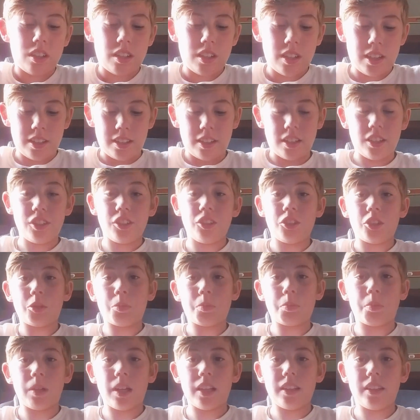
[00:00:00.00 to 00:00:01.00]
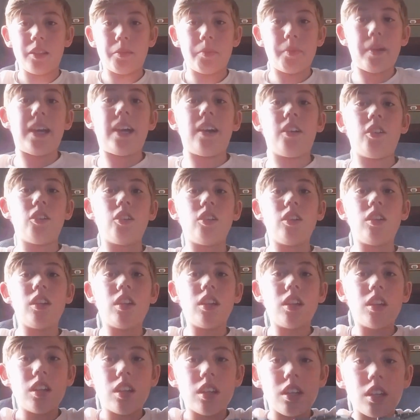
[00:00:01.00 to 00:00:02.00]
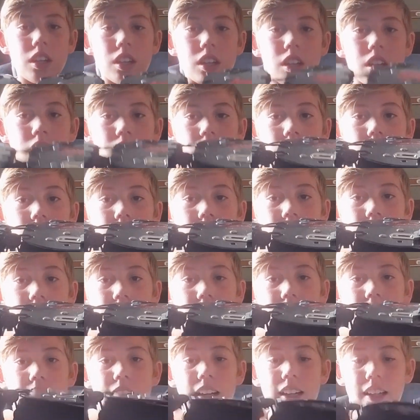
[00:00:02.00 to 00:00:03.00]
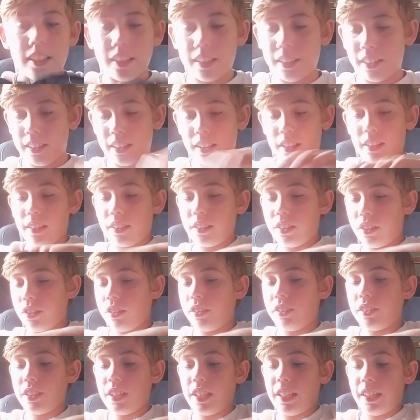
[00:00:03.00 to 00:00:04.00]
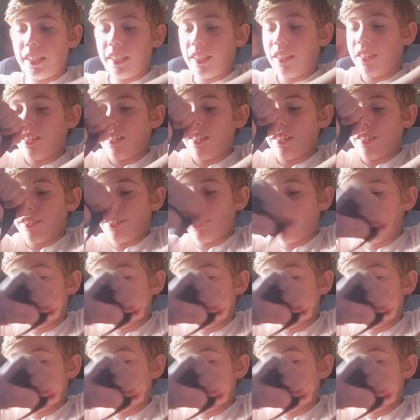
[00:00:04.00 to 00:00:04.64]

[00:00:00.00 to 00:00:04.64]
And then you spread them out like that. And then you can take it off